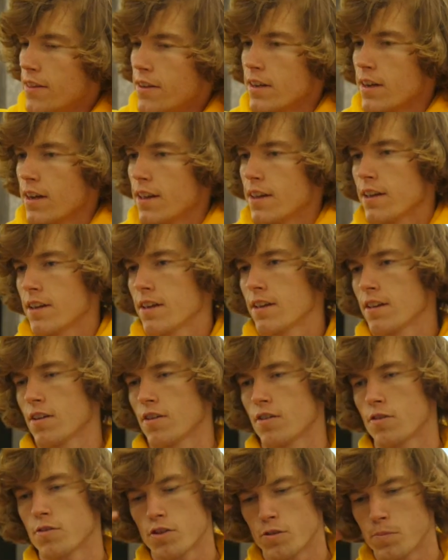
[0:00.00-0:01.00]
I think
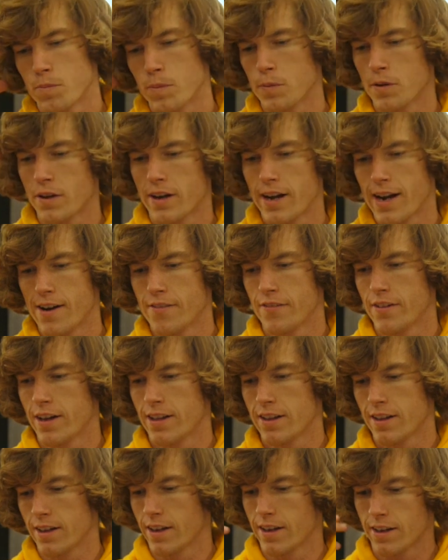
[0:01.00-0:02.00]
there's just people that have
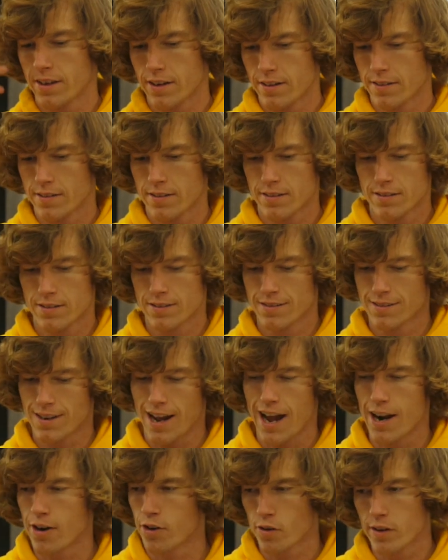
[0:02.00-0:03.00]
that, like,
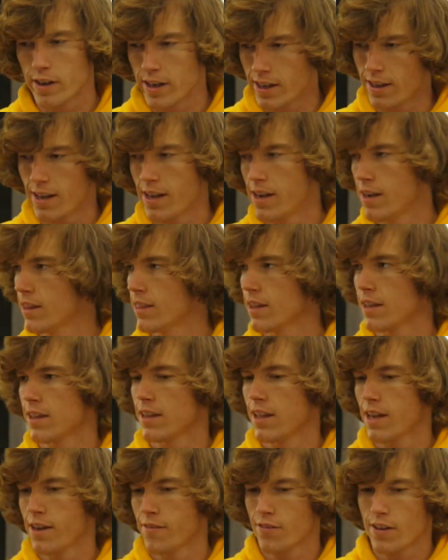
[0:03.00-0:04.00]
I don't know, anything
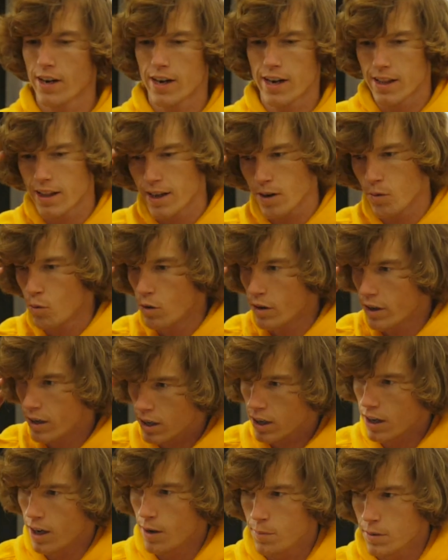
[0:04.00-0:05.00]
in life that I like want to
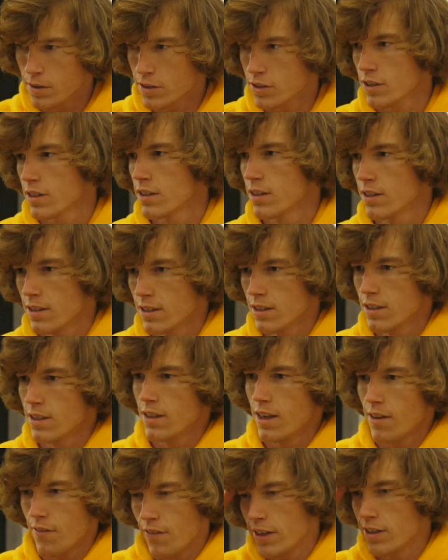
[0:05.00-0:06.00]
accomplish.
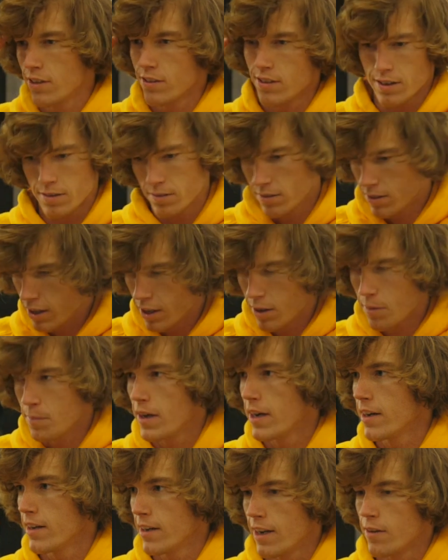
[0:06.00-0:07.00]
If I just like think
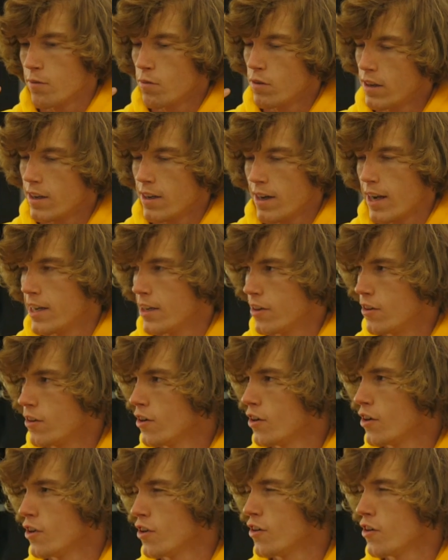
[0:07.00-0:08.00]
about it and I you
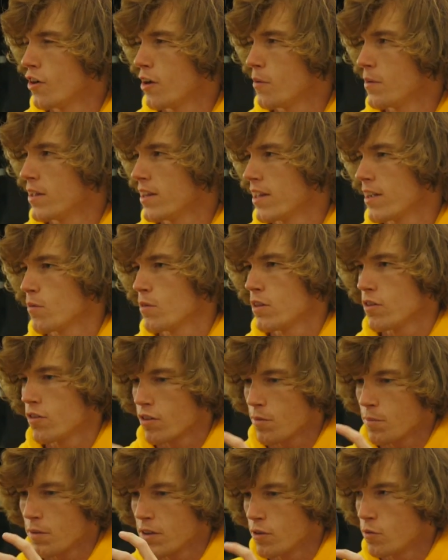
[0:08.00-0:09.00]
know what I mean, like when there's
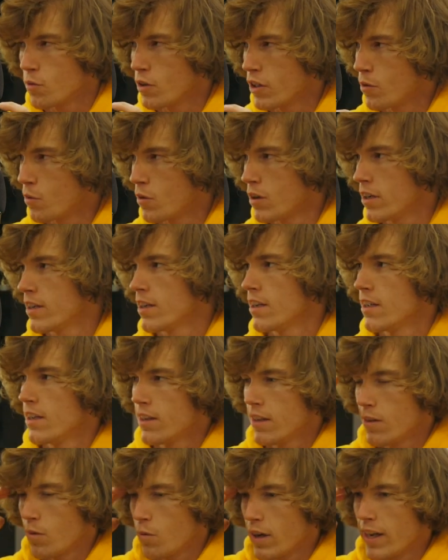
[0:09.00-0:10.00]
something you really want,
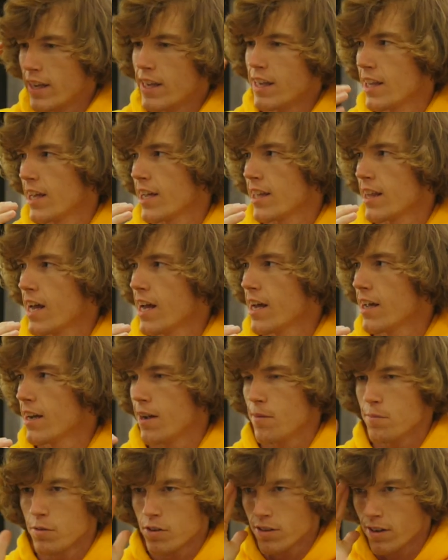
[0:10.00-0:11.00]
when I get like that,
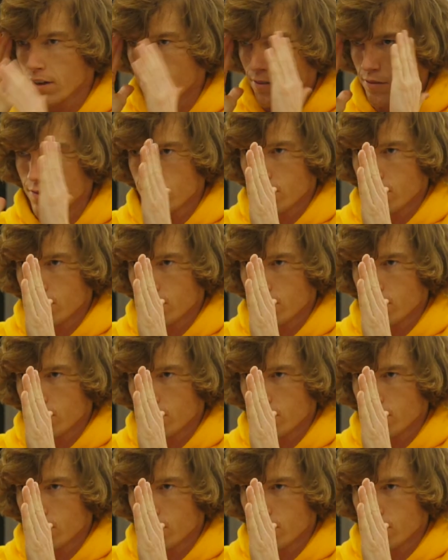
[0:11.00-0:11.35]
I'm just like